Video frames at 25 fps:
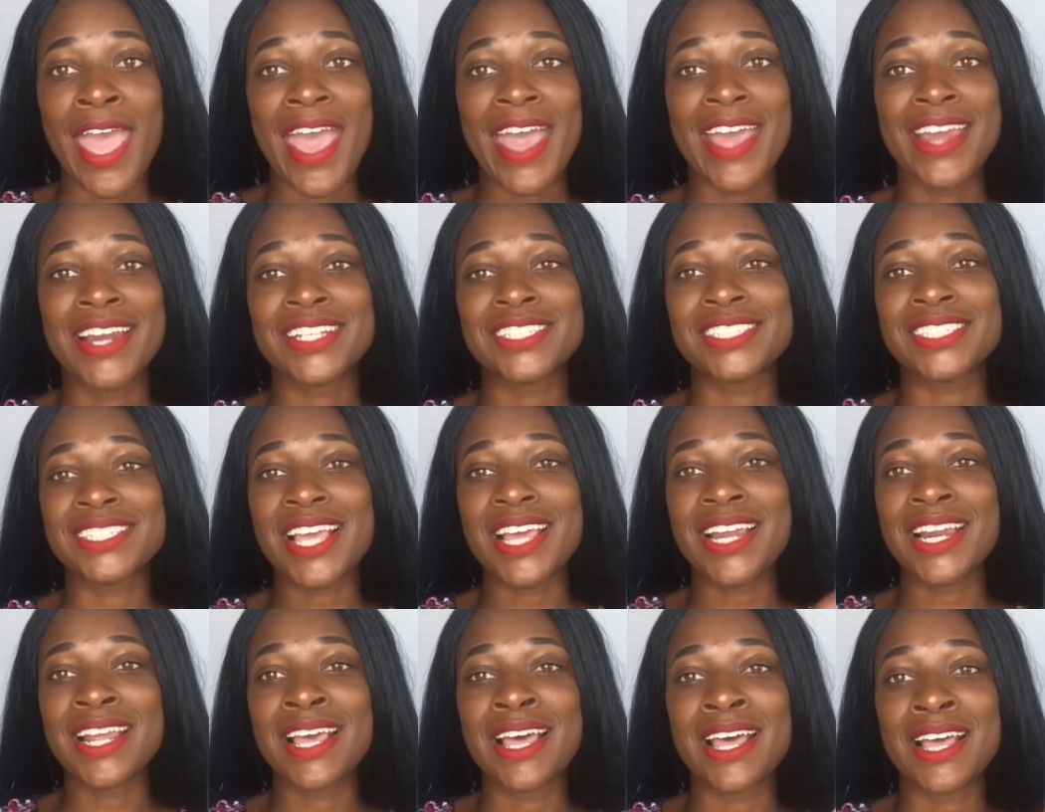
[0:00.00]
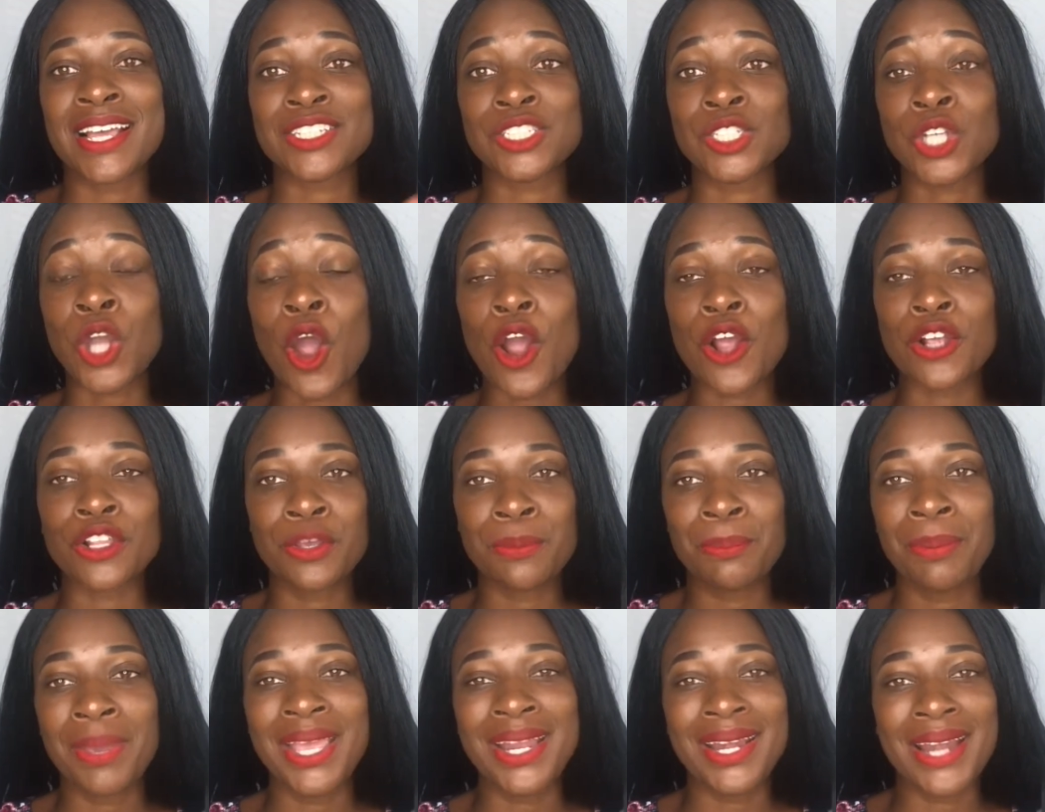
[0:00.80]
and instead of
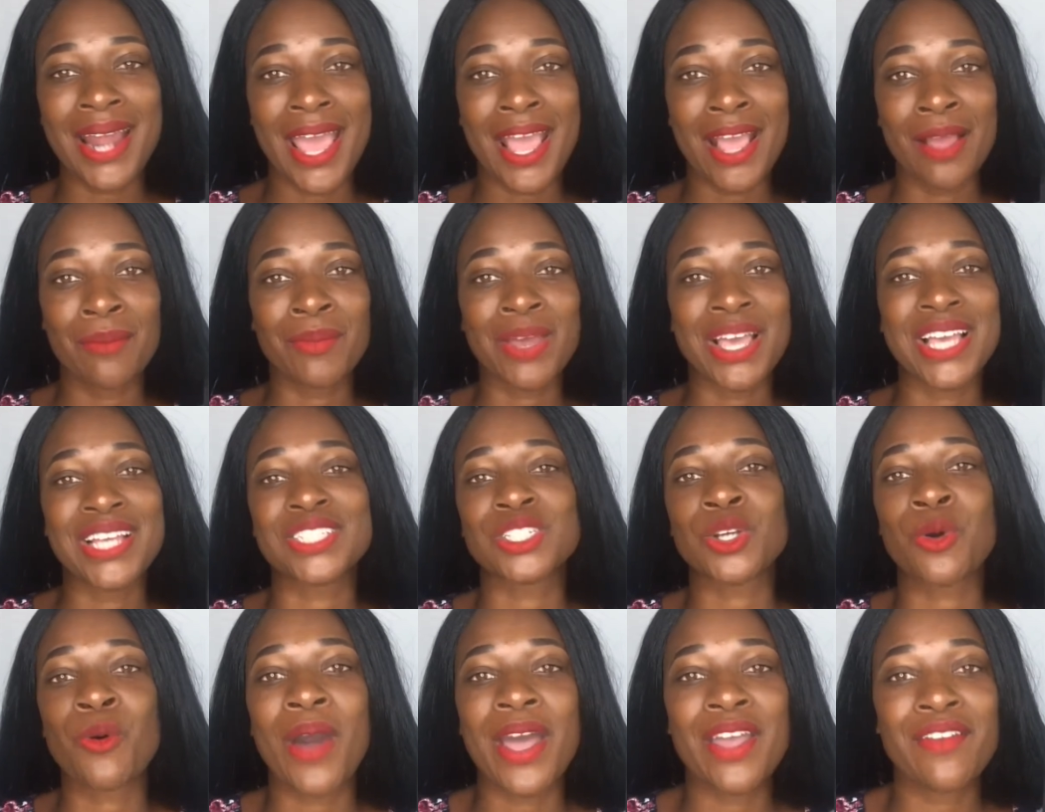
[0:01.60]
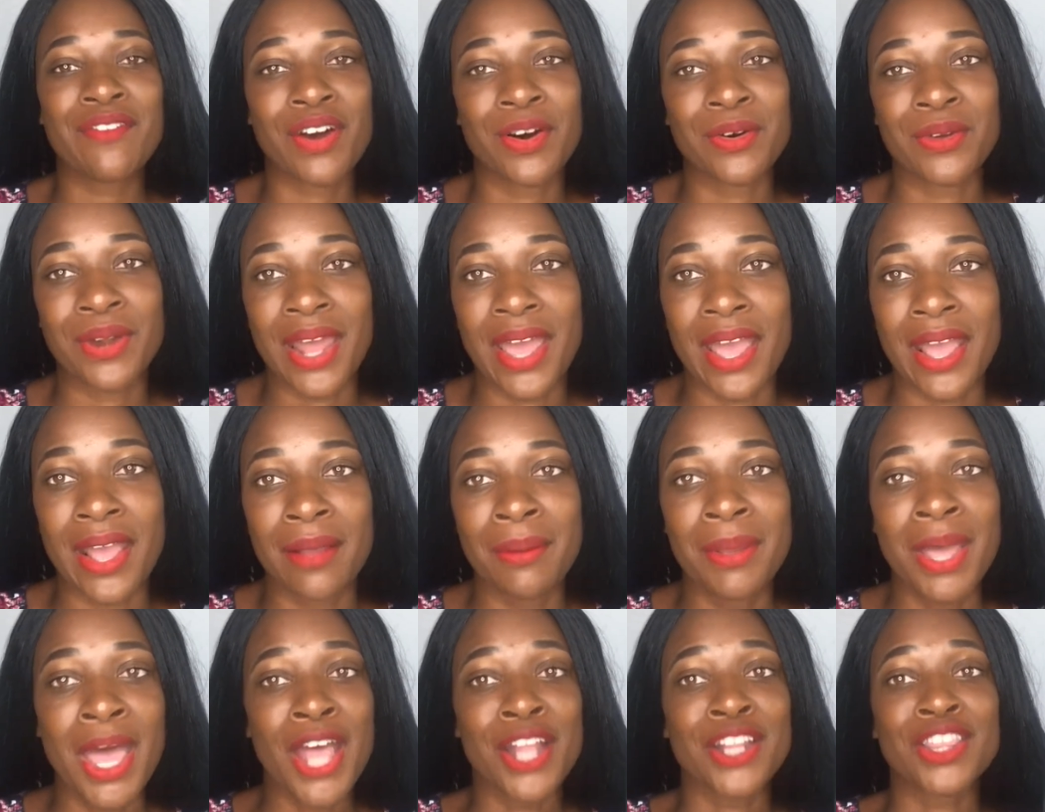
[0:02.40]
Cardi B name, it's Quavo name.